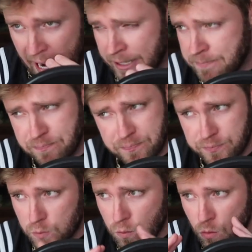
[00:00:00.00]
And
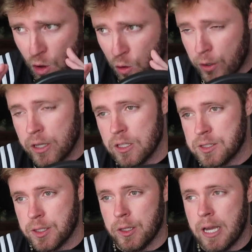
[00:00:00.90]

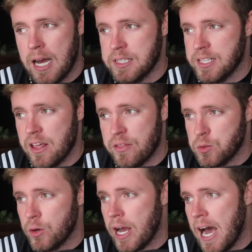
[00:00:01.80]
realistically, guys, say that
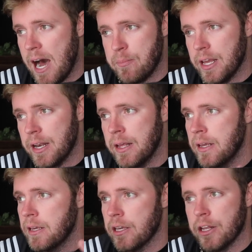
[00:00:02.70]
this were to happen,
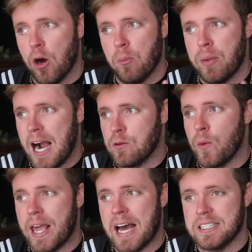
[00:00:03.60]
you know, back
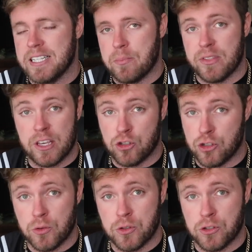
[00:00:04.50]
when we had depth
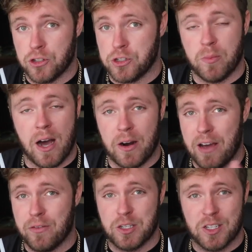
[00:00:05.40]
issues in just
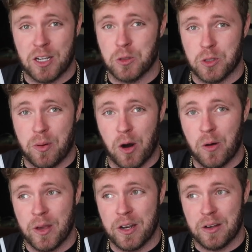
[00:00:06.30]
about every single
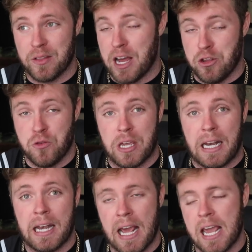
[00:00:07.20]
department that you
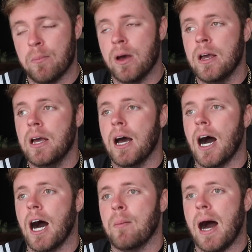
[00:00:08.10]
could name,
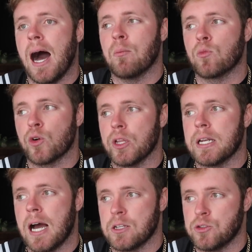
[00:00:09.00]
I'm
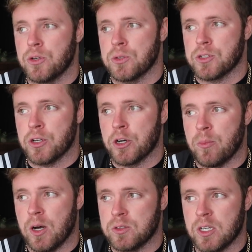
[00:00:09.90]
really not too
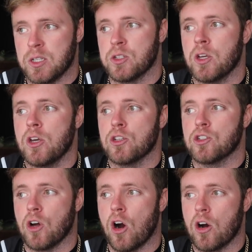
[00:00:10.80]
concerned about this.
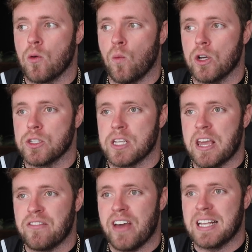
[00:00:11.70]
Star was
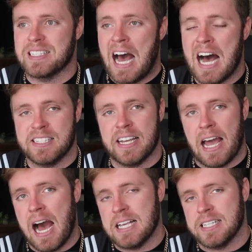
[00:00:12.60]
a
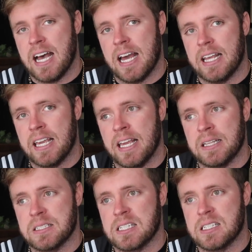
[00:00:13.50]
fantastic asset
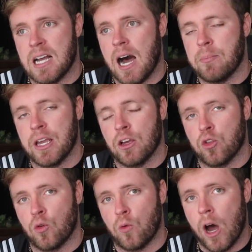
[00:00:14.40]
in
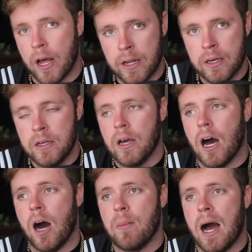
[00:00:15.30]
stopping the run.
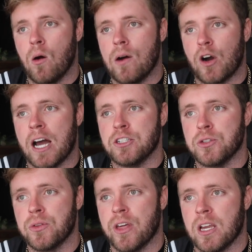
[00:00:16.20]
However, I
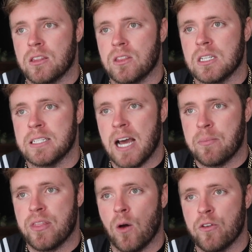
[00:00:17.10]
do think that the
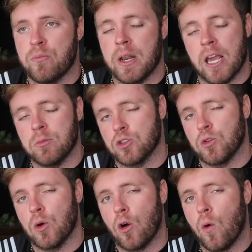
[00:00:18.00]
depth that we've been able
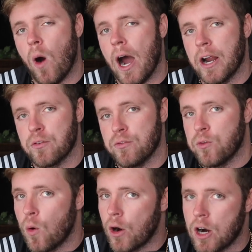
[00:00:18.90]
to acquire
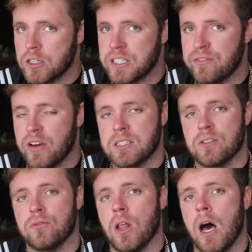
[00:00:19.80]
for our
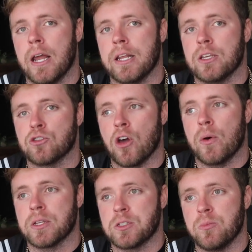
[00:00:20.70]
defensive line is
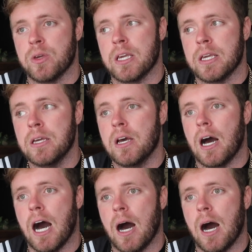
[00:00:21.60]
going to be